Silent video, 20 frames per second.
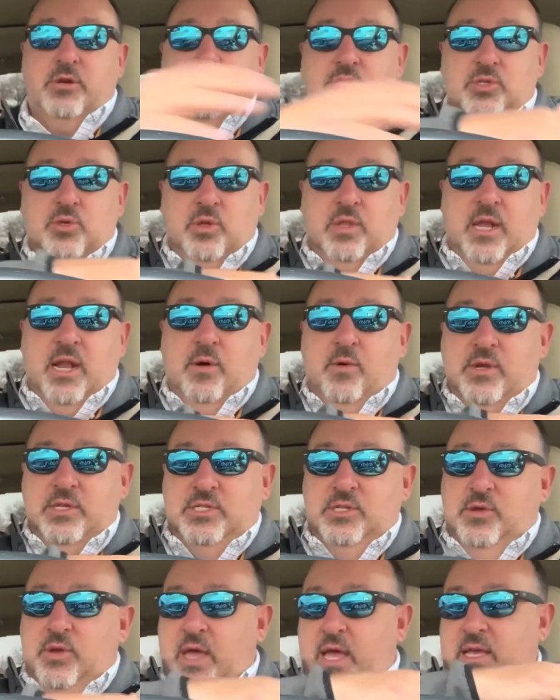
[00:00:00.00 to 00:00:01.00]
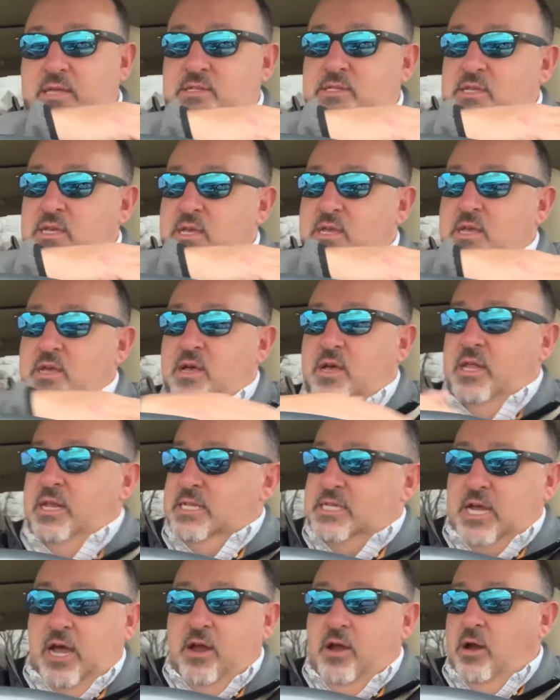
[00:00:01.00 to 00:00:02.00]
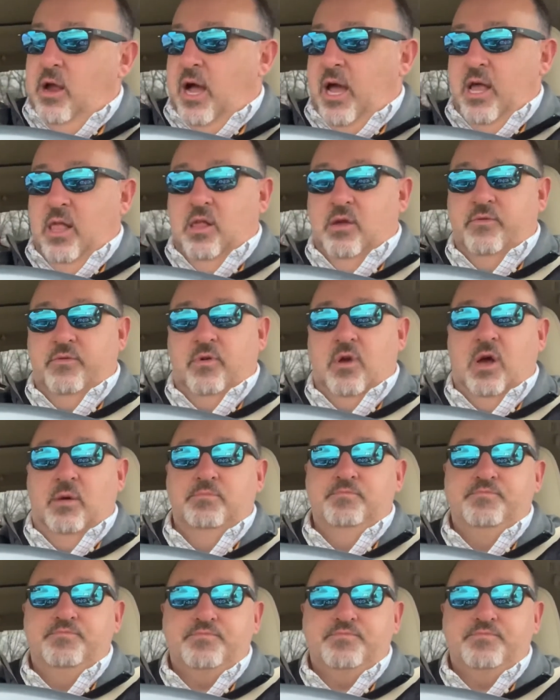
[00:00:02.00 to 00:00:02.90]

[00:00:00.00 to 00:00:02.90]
store that I went to has an entire aisle of rum.